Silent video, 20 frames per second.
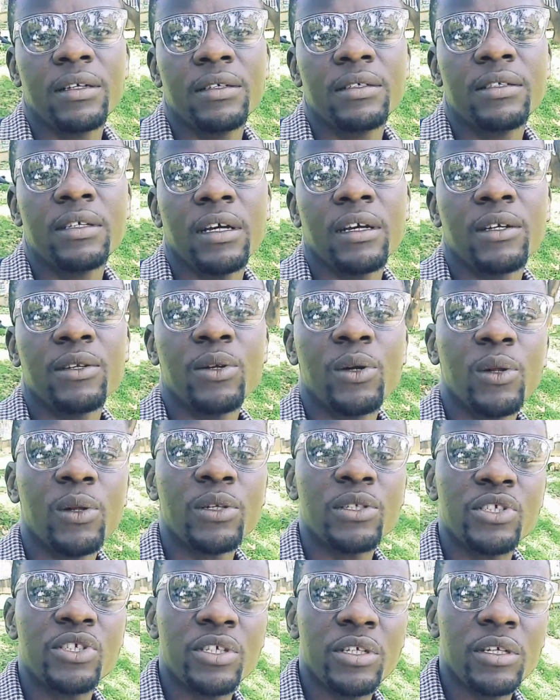
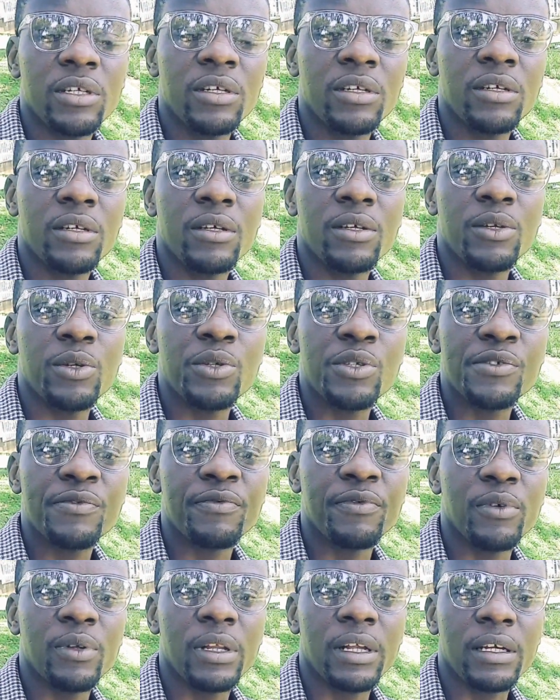technology
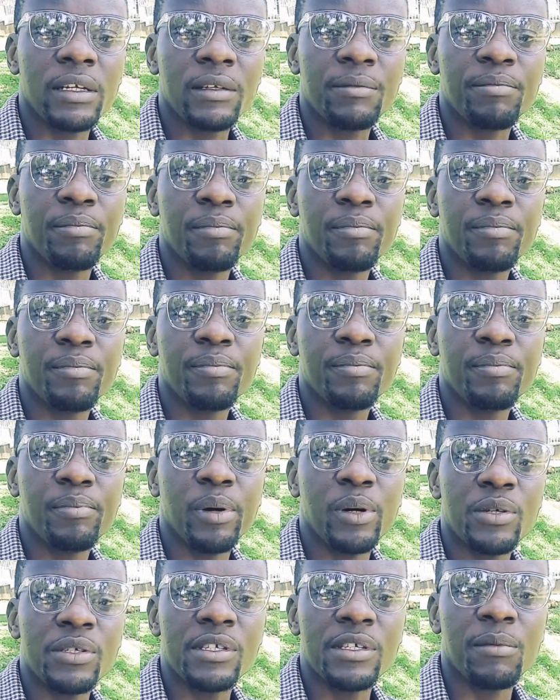useful and
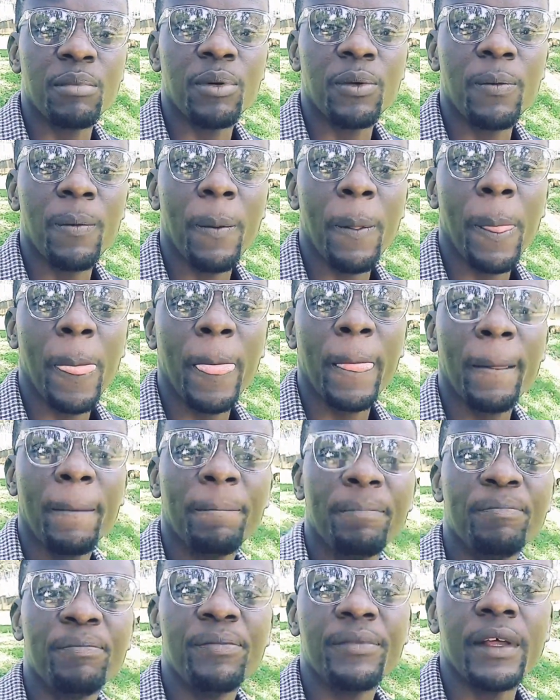possible.
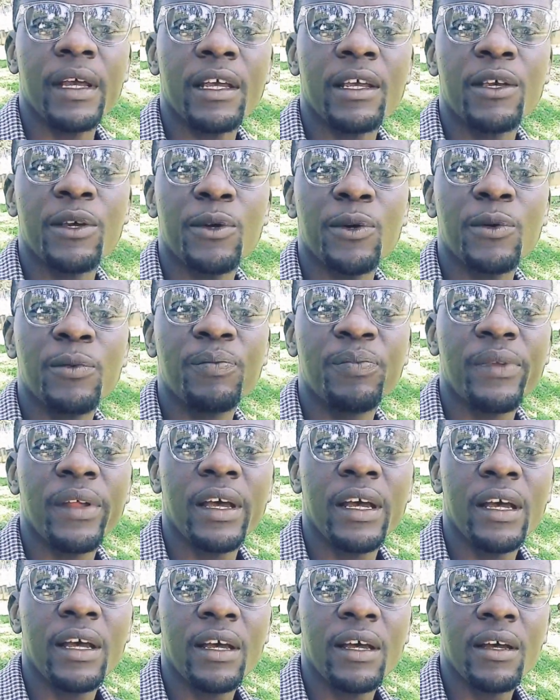Thank you.
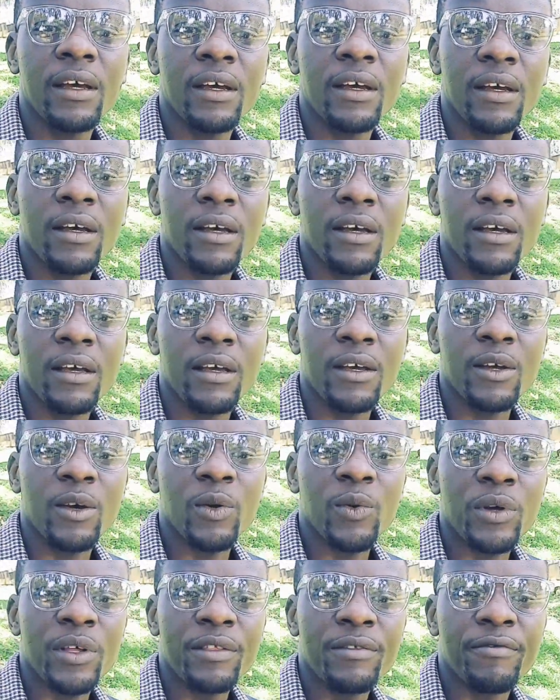You're
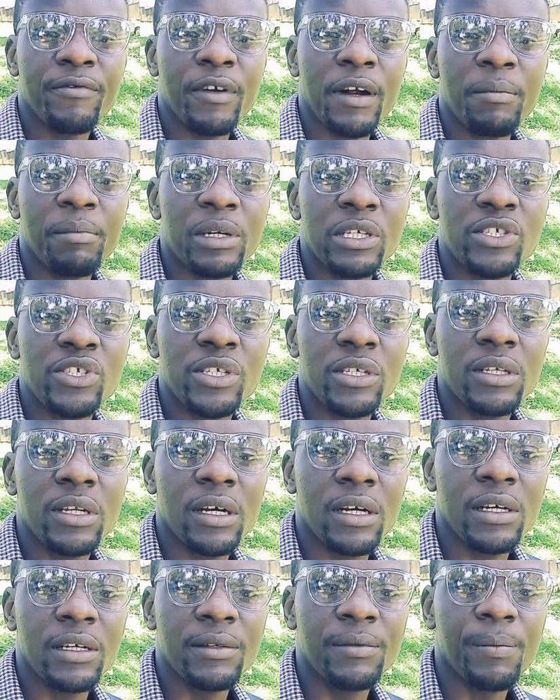with from
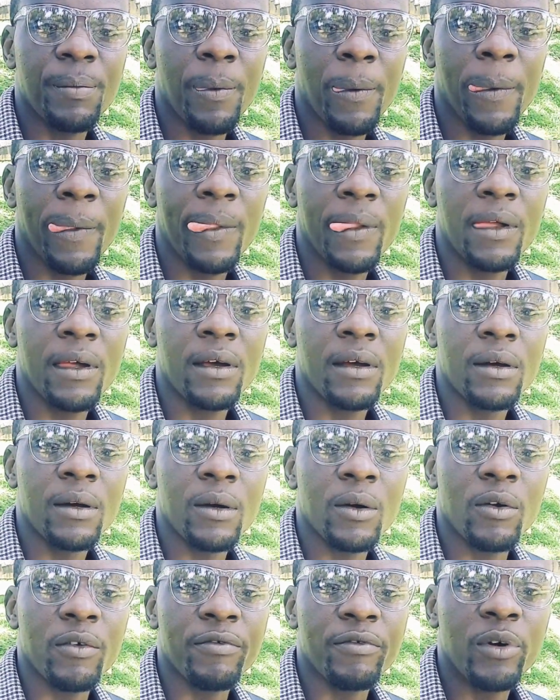Magina
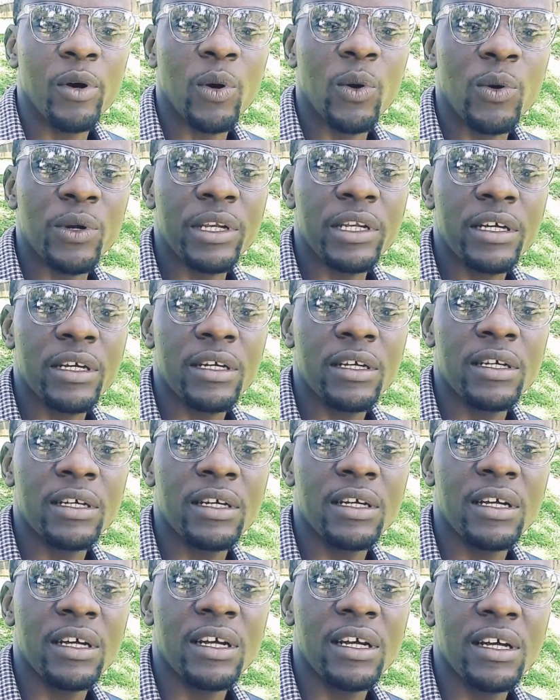of Code.
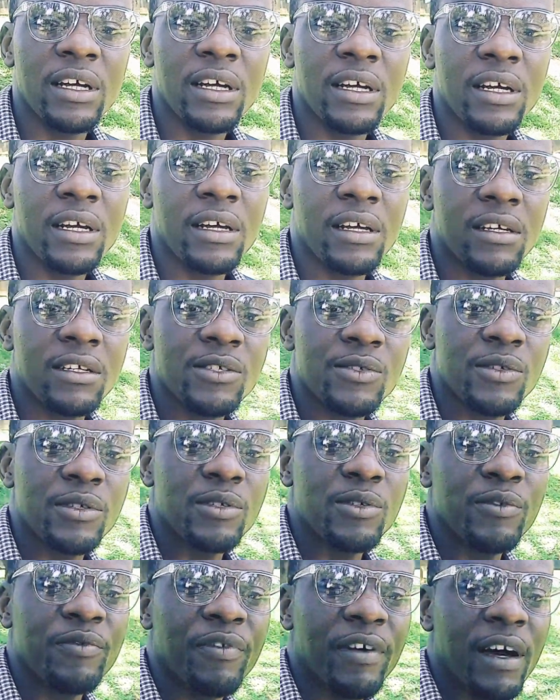It's
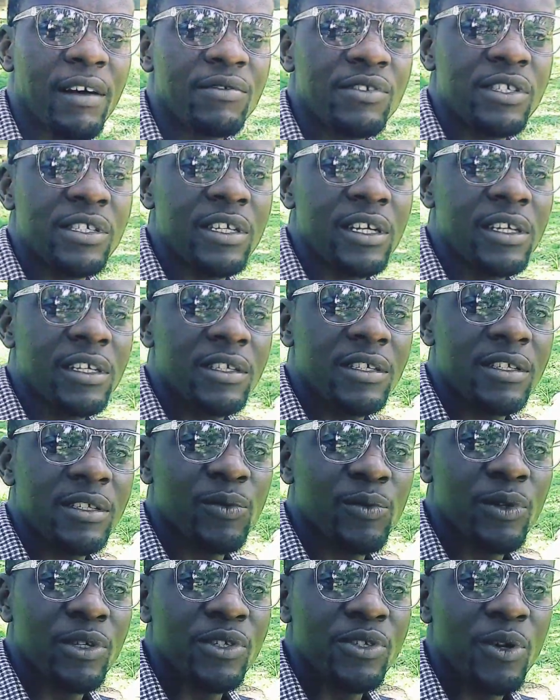256
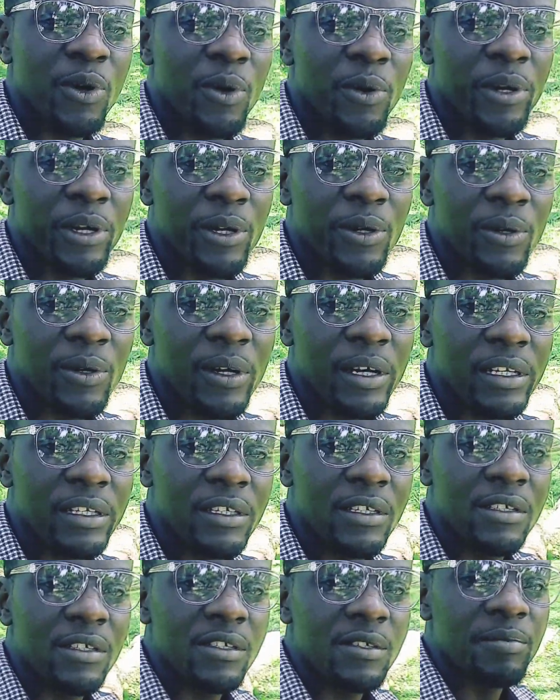Equatorial, and
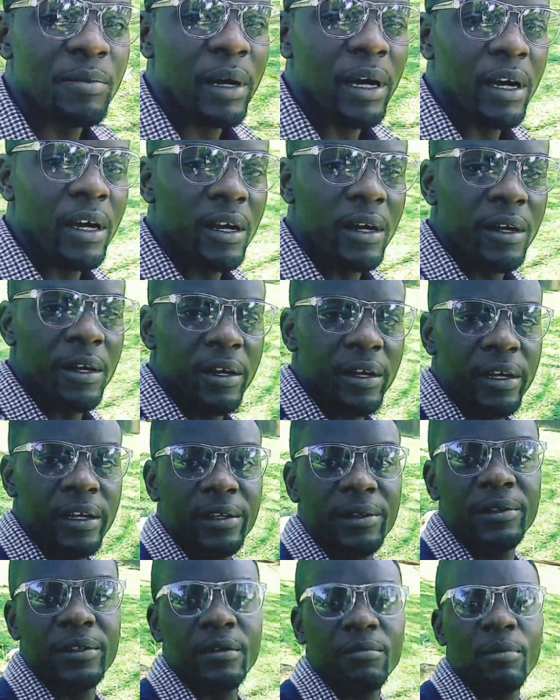this is Makere in
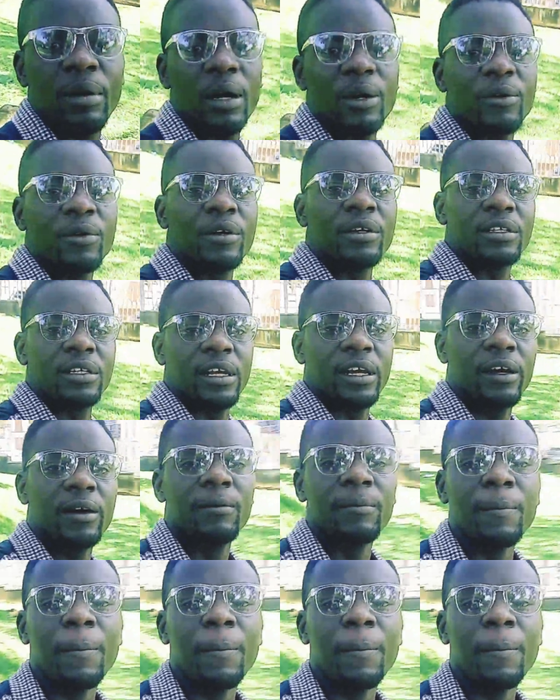the background there.